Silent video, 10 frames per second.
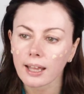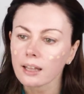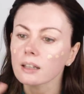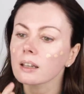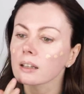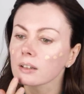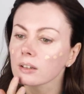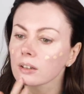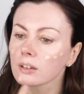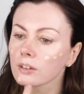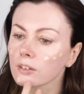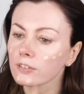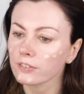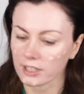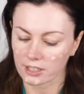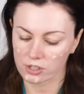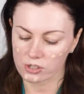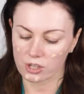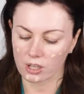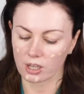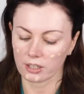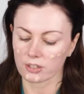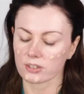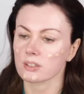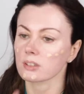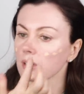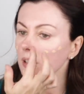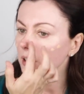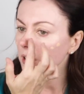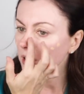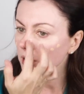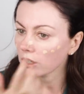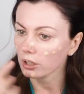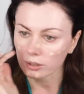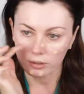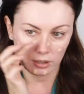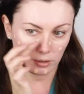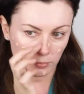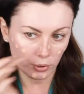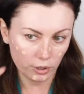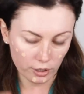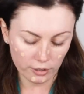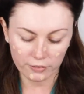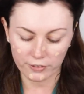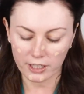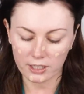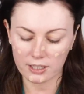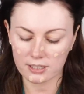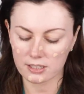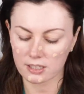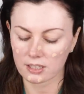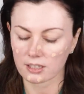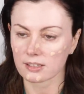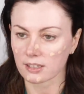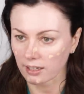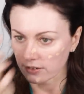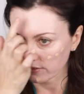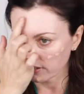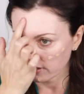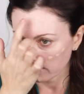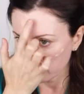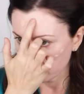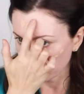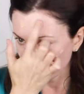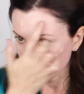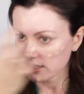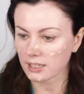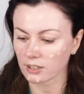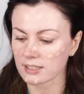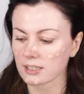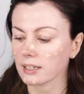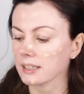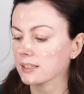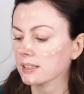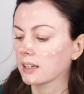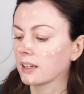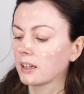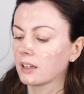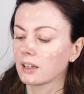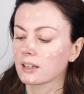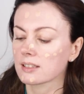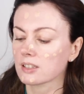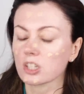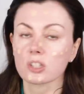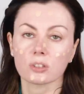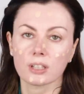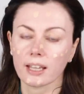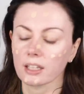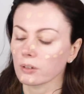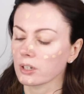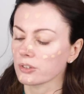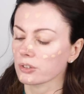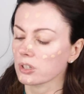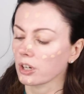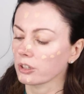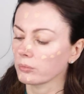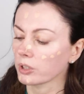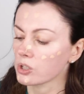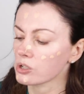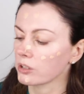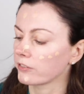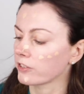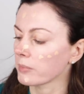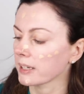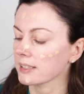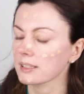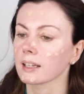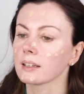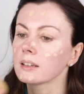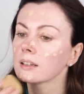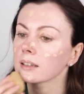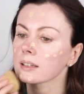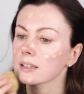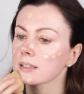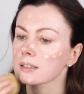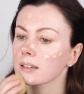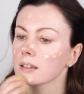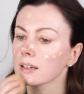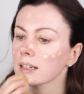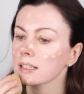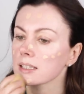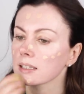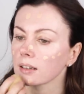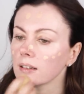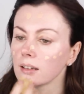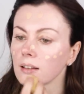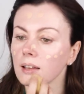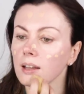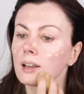elegant finish. The colors are perfect because they have, this one in particular has a nice subtle yellow undertone, which for my skin is ideal.